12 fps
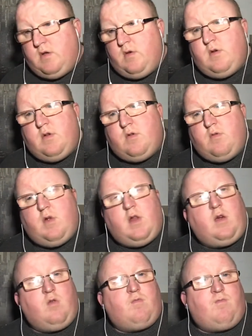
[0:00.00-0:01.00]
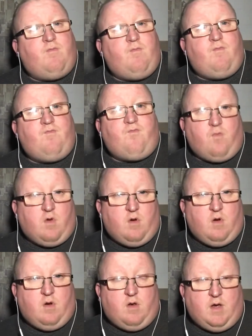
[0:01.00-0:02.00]
it's a really good,
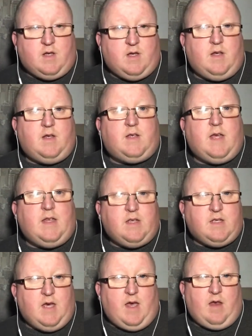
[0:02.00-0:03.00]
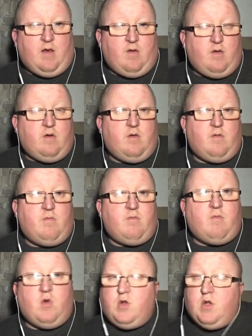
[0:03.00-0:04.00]
like I said, it's entertaining,
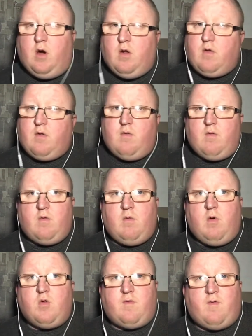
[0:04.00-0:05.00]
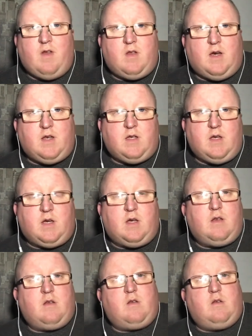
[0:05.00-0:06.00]
but it's not the most fantastic
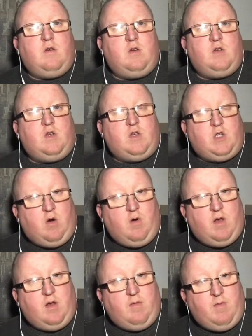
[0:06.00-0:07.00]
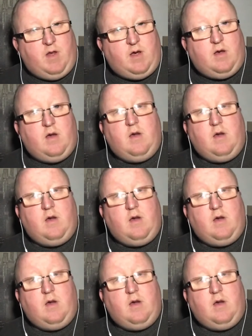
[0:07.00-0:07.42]
show at the minute.